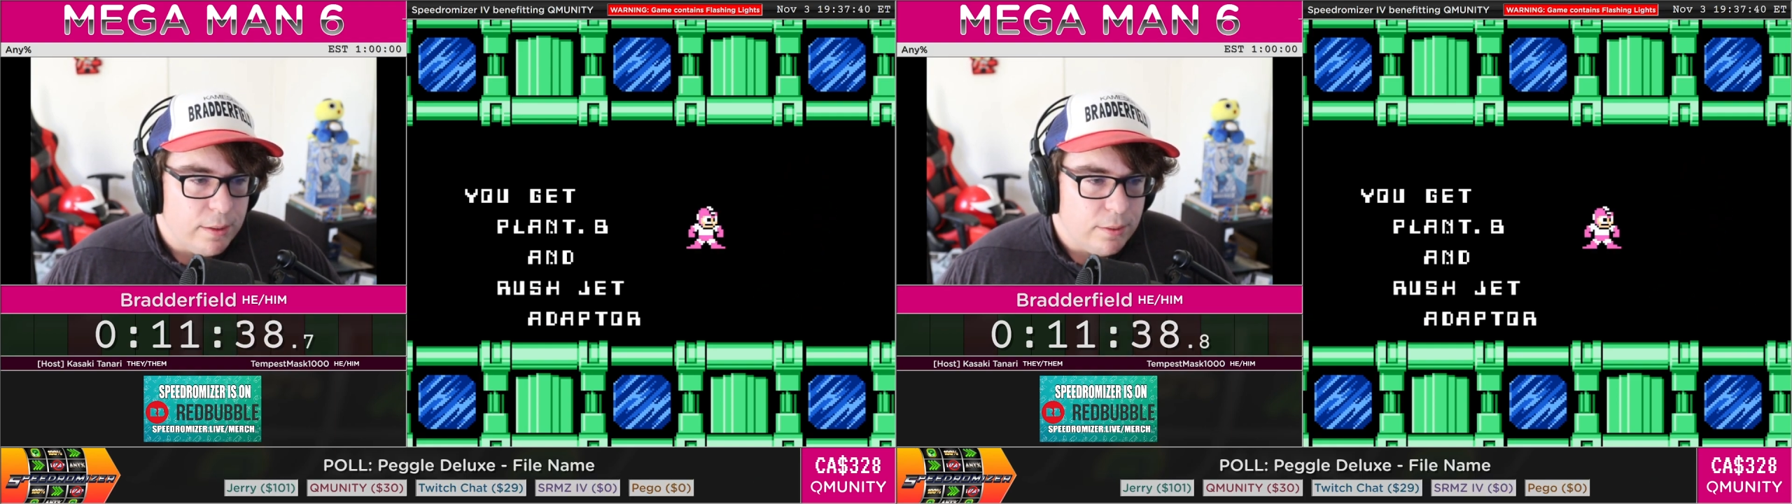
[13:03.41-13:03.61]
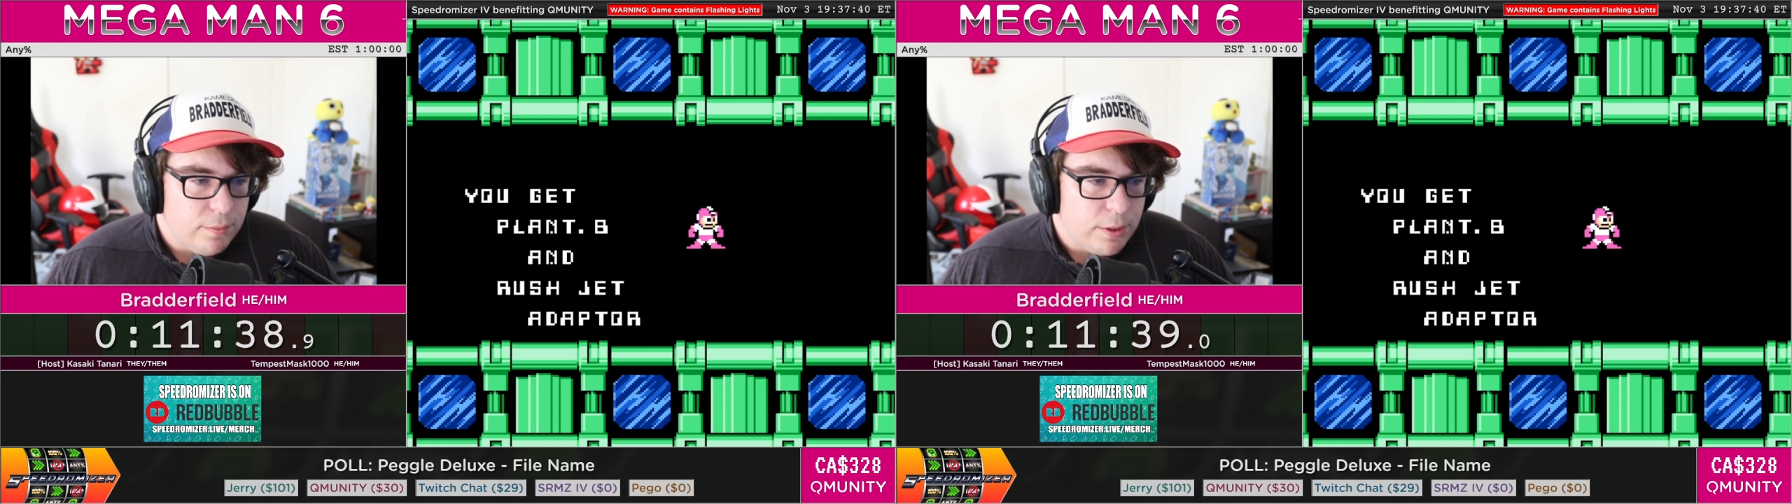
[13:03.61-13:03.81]

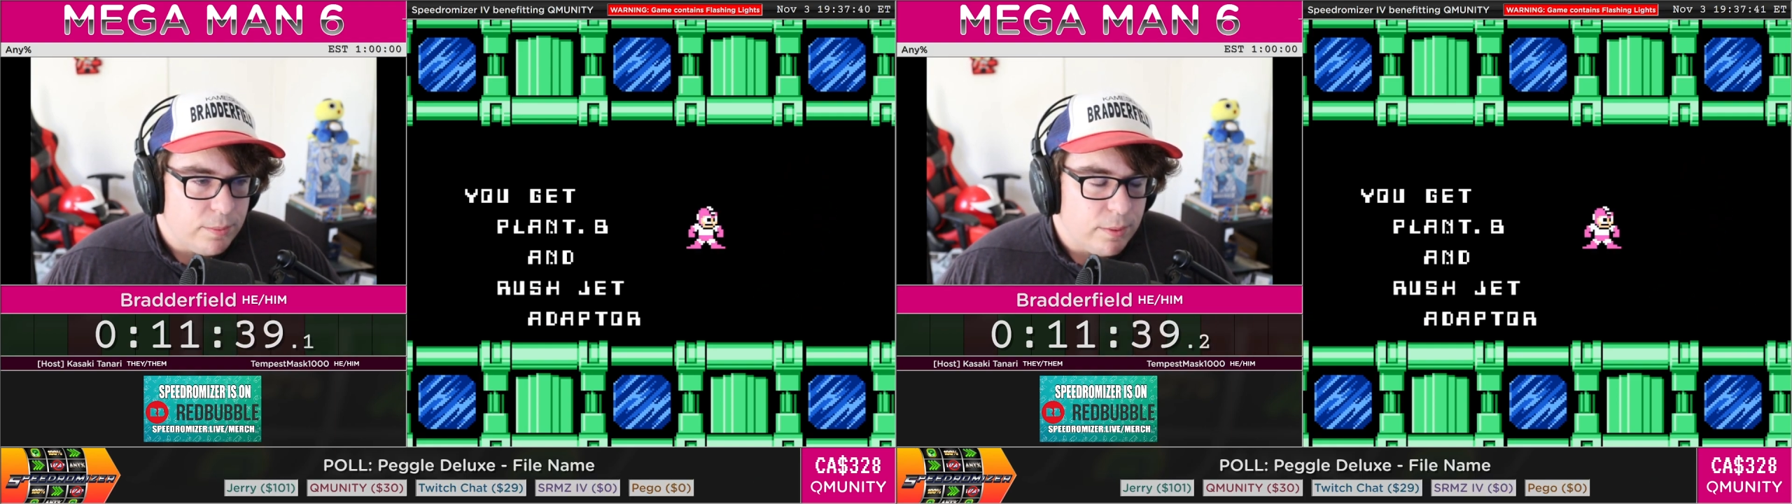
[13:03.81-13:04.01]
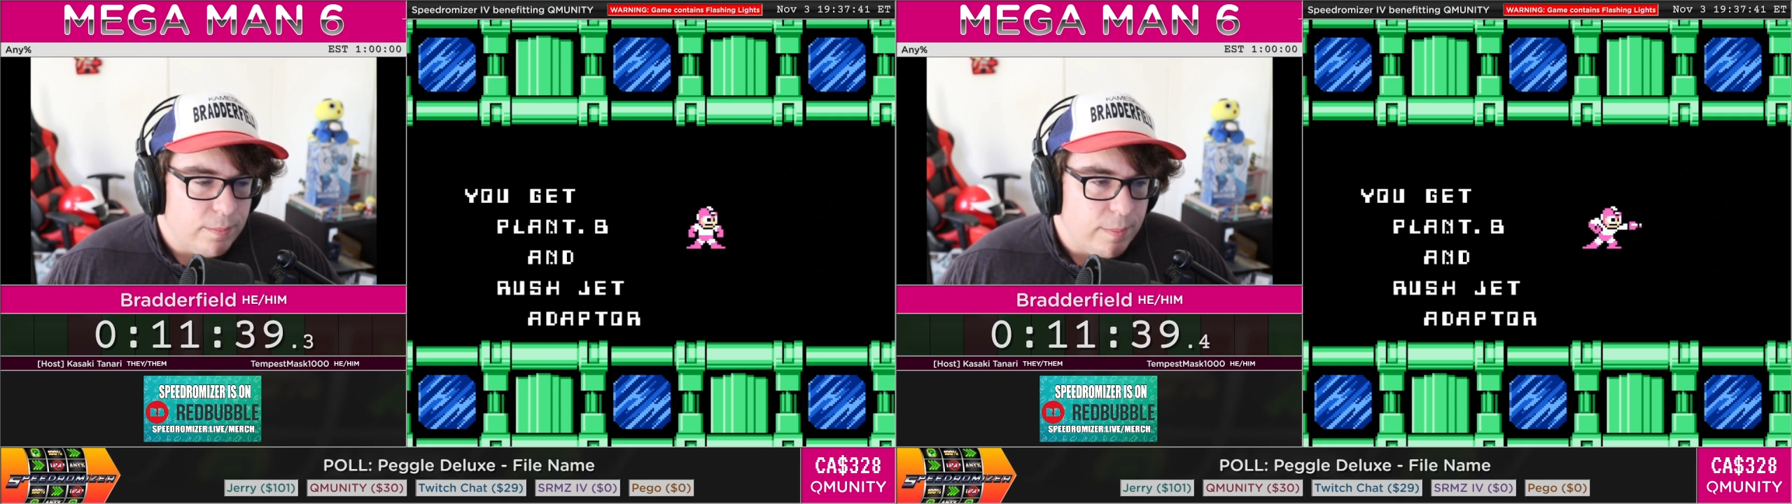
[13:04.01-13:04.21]
which
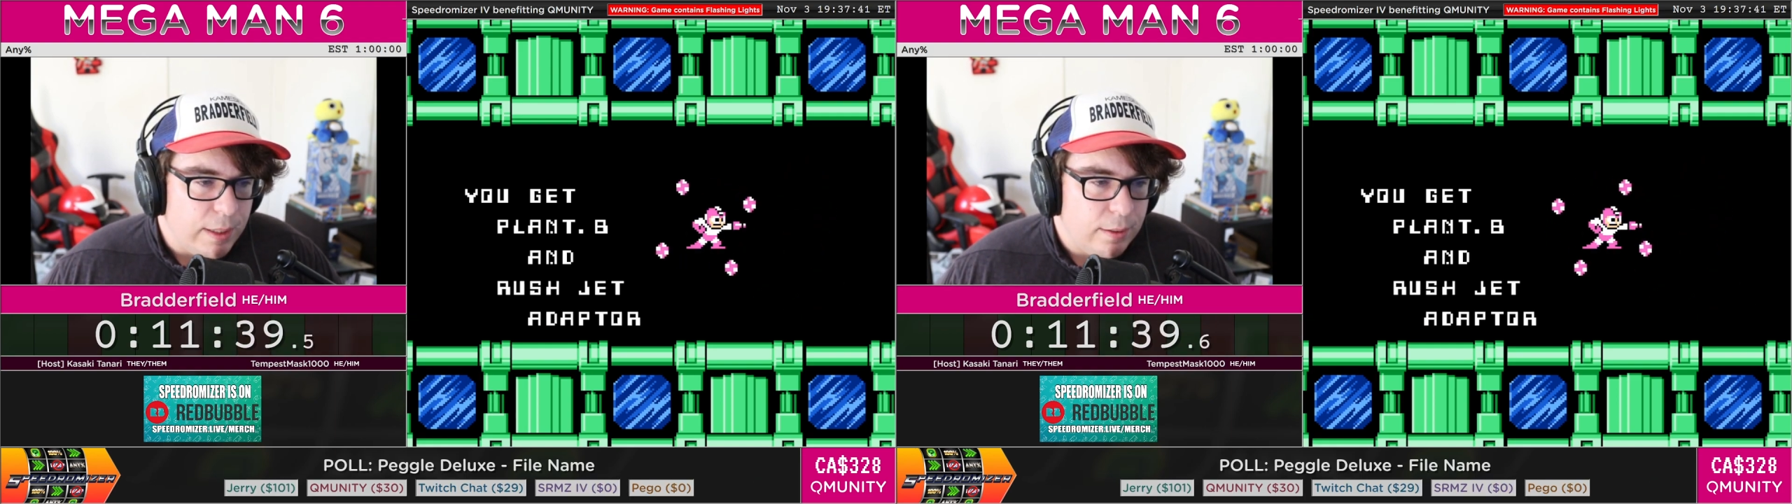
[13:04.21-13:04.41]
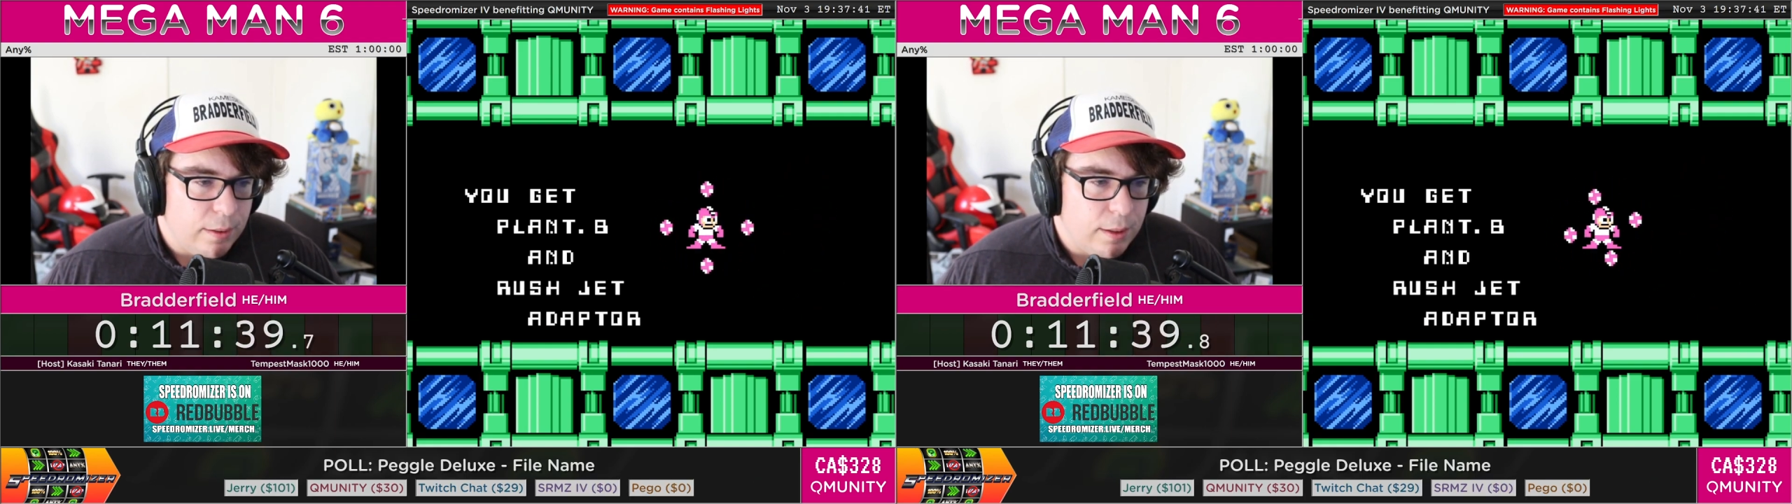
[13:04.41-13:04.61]
would make
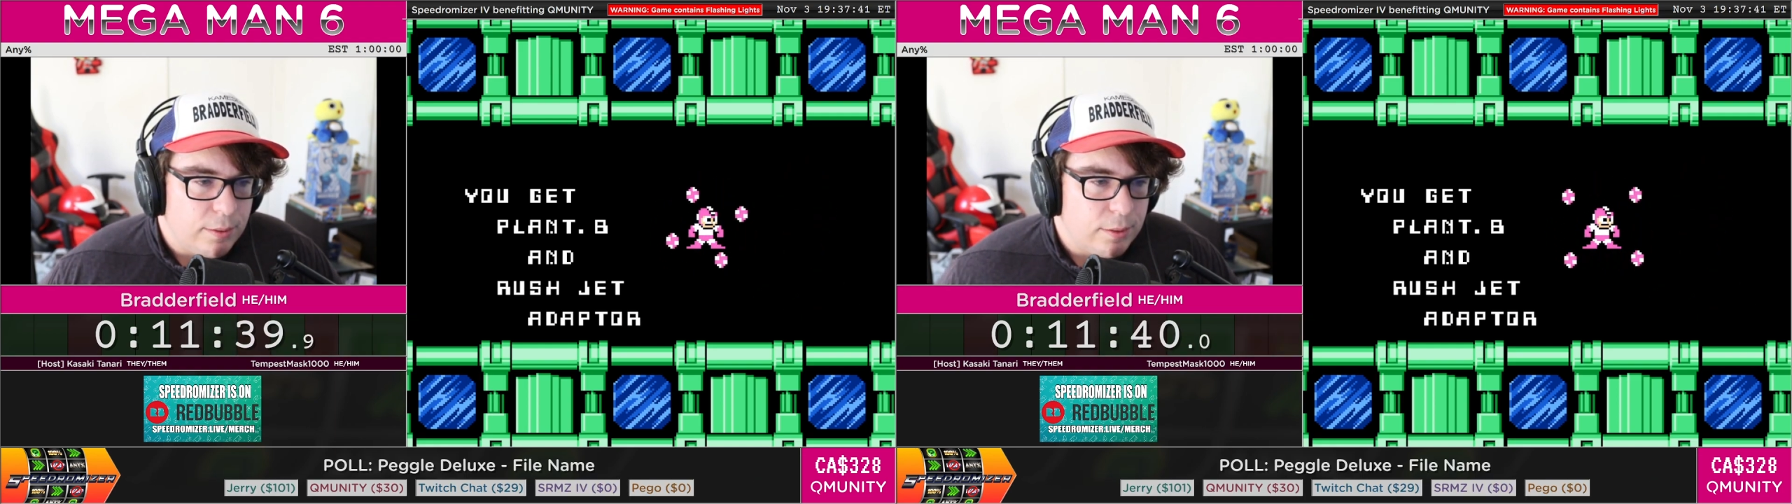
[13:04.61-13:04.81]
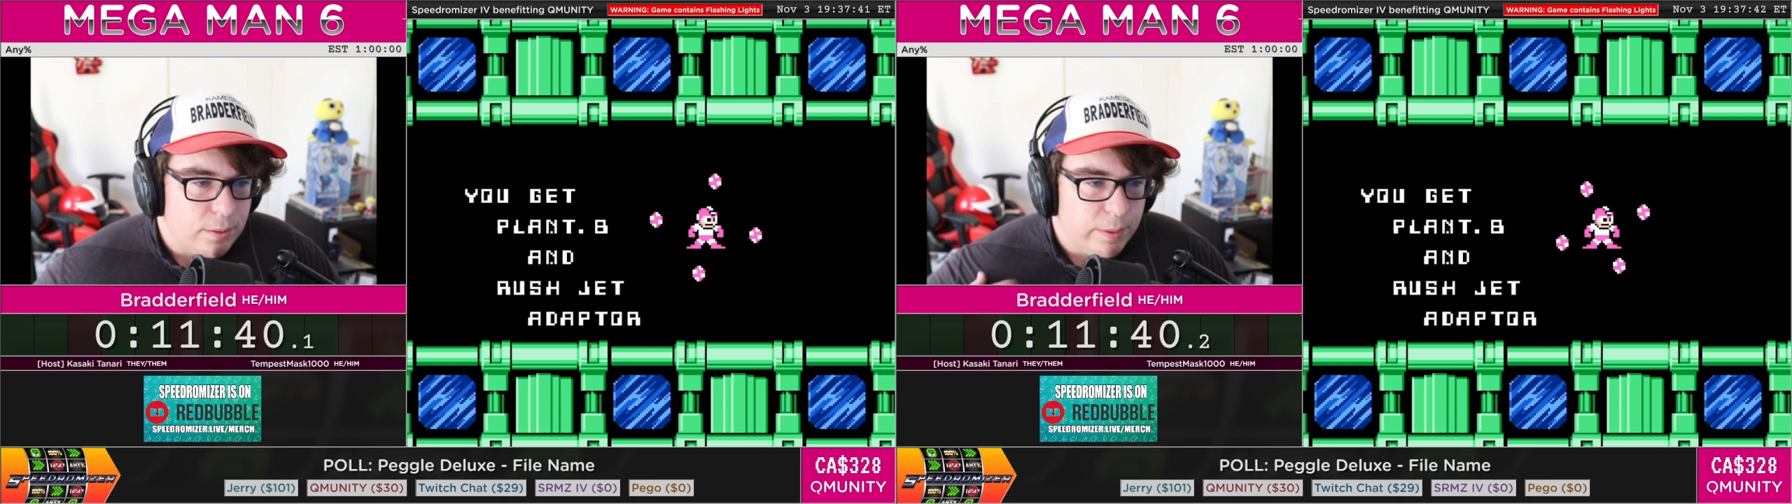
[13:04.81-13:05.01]
things a
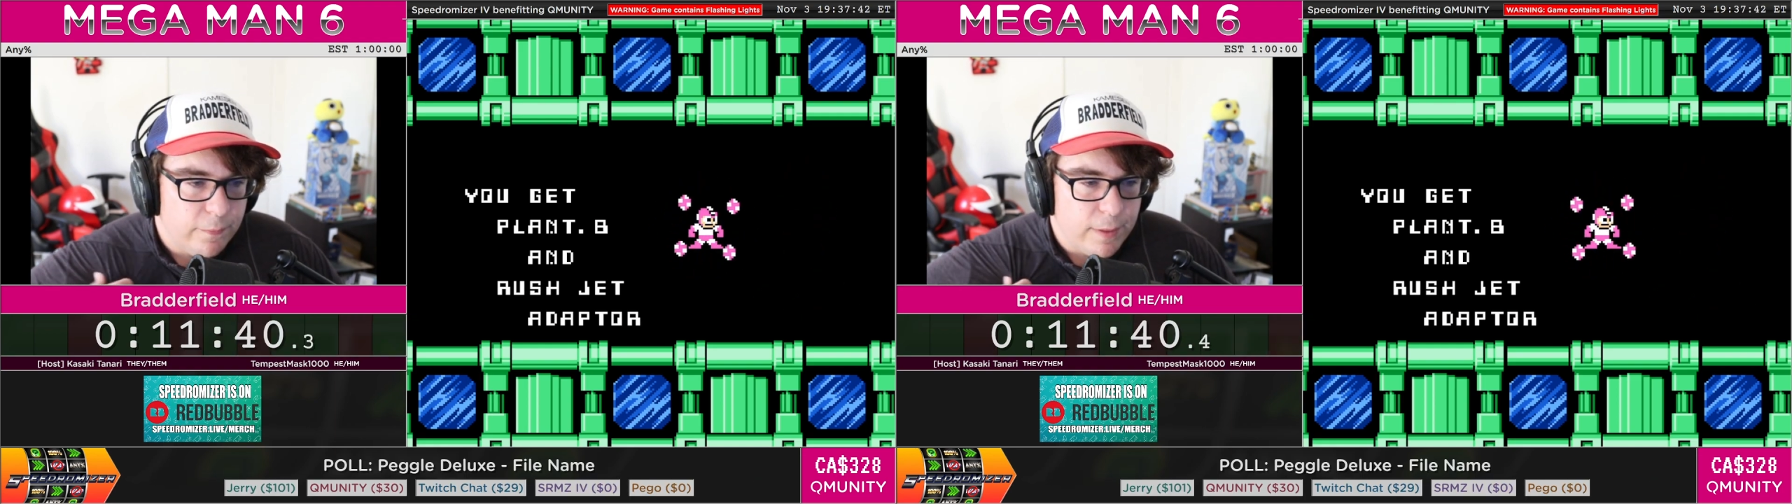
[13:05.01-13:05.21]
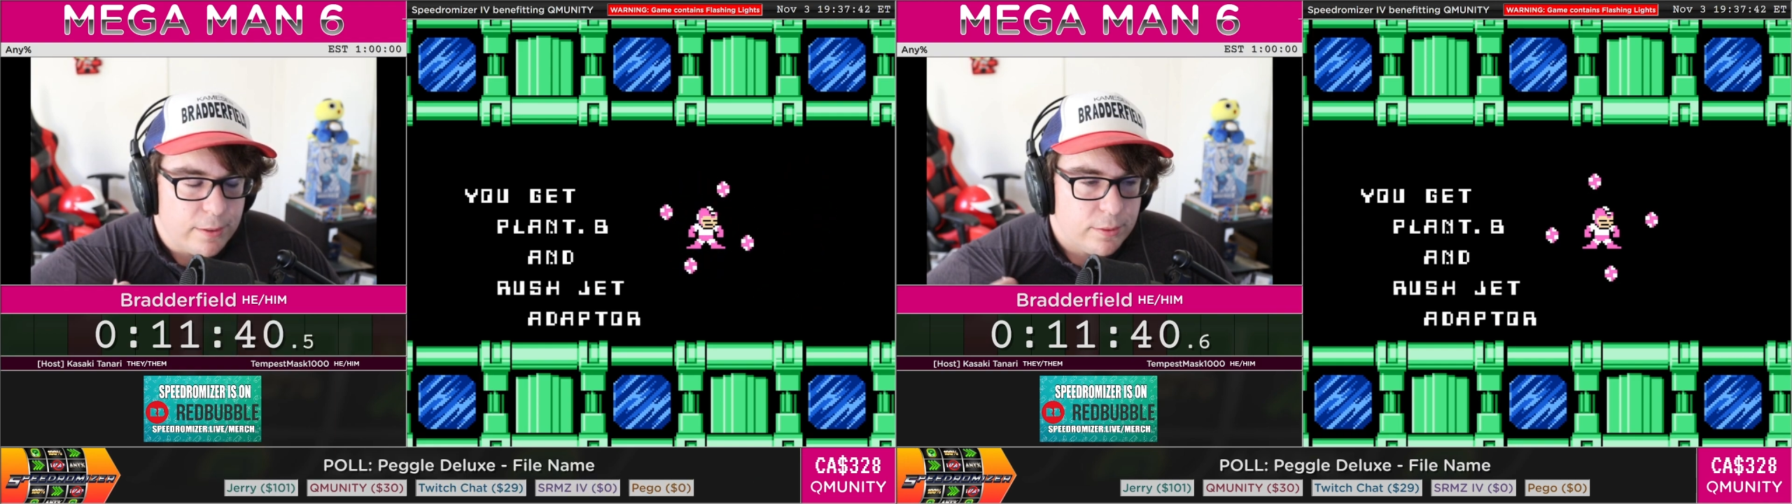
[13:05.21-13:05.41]
little bit
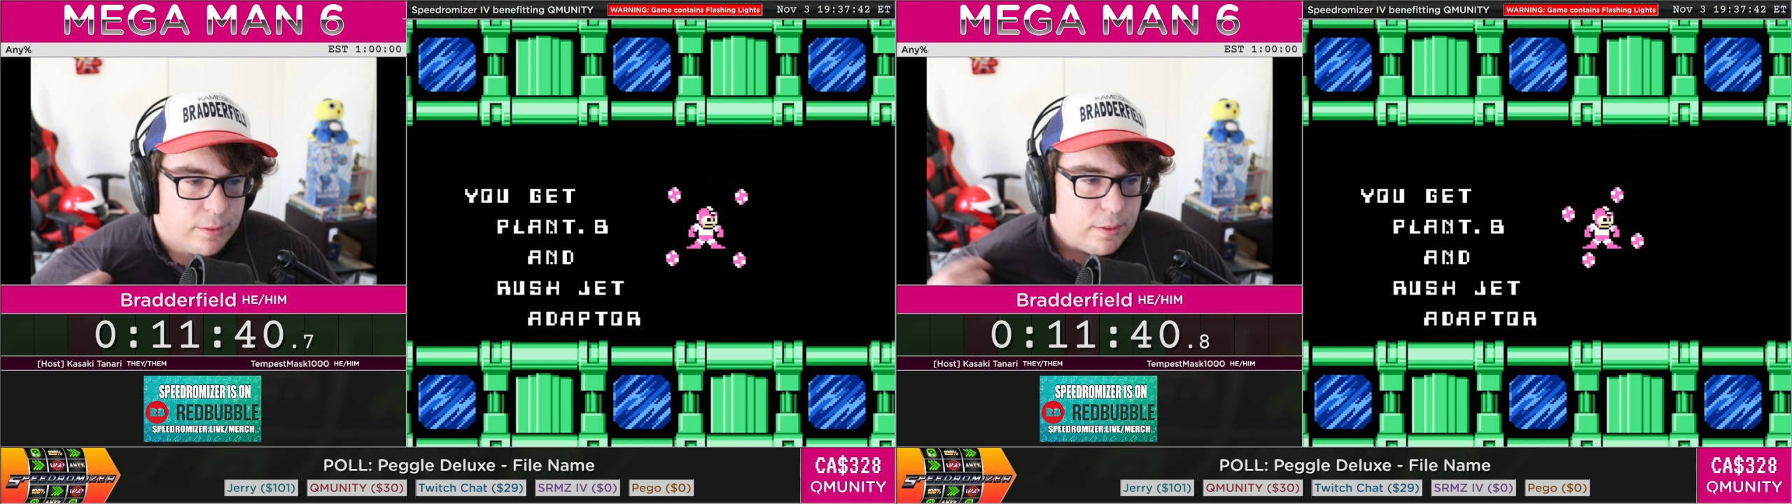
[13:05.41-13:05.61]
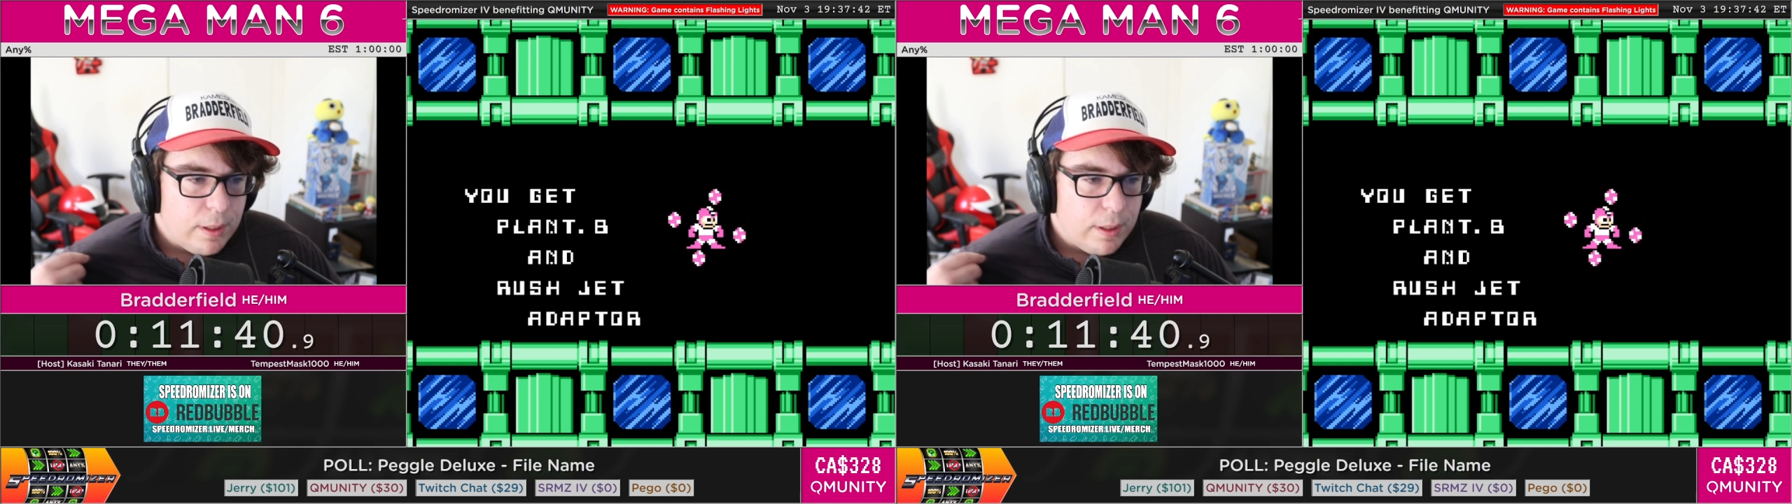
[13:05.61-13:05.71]
faster.